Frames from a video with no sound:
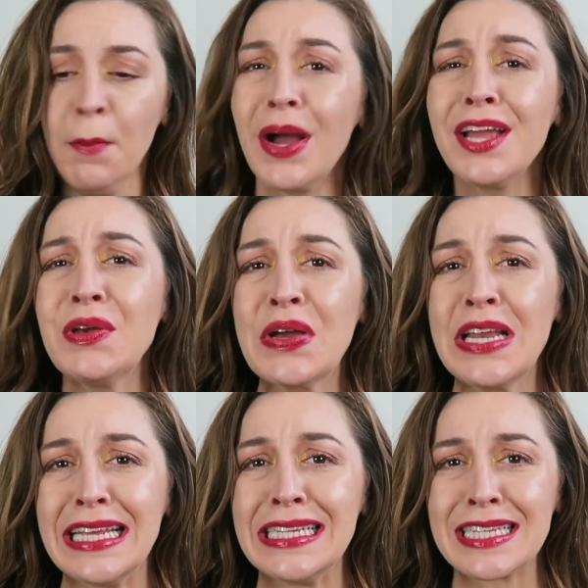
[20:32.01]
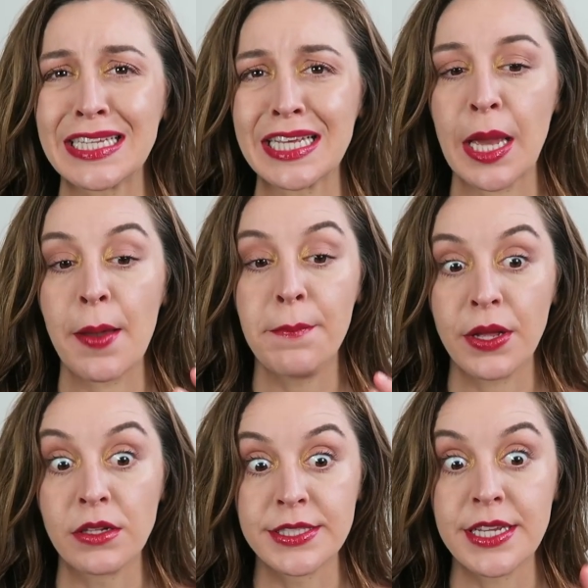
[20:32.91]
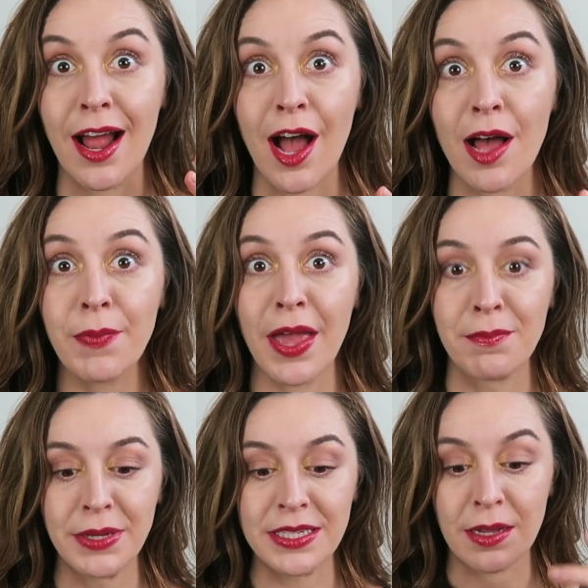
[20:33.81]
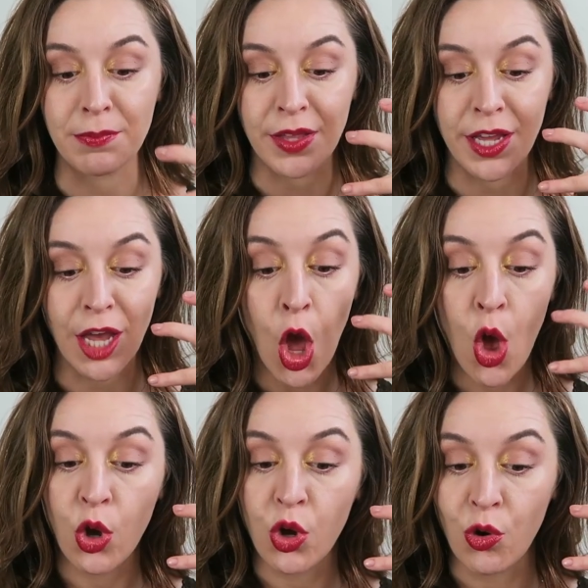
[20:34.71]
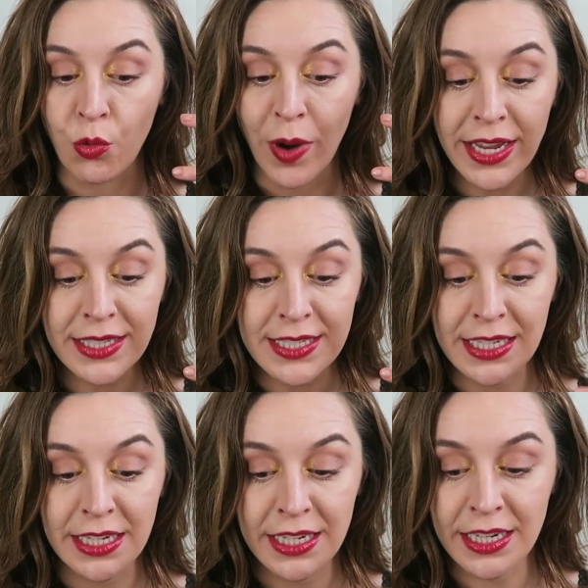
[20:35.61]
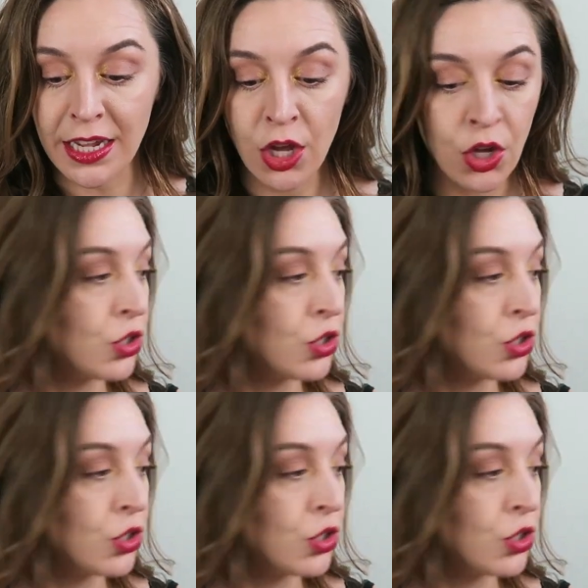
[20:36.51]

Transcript: but you can easily build it up and be something crazy.